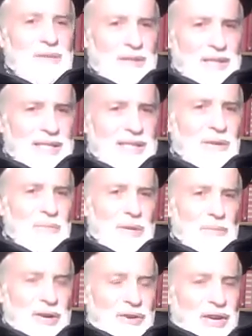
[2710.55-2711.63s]
Isa ben
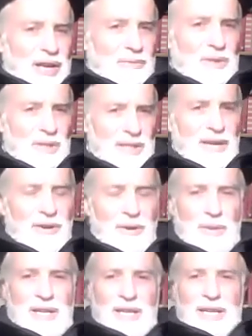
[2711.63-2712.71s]
Maryam, his
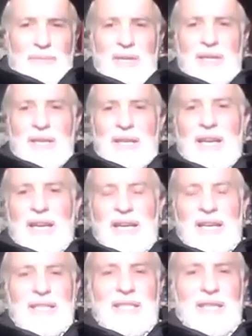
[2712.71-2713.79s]
Aramaic name.
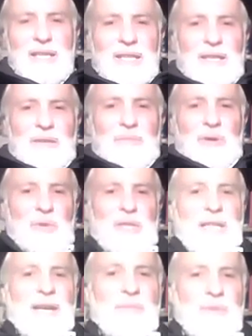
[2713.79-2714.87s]
And but what
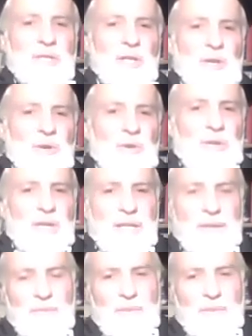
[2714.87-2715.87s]
happens, in